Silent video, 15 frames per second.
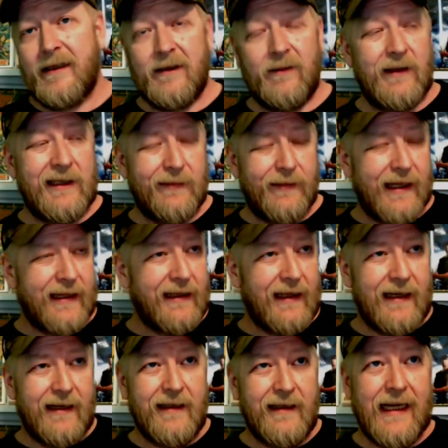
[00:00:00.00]
we speculated
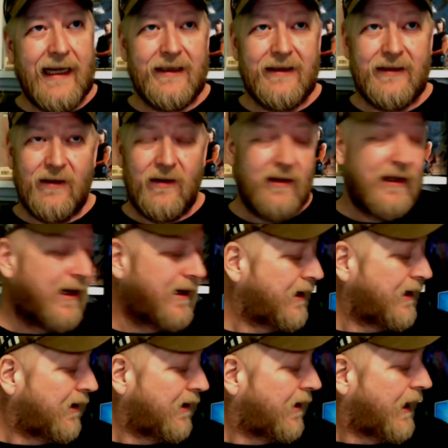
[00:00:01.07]
on that so long ago,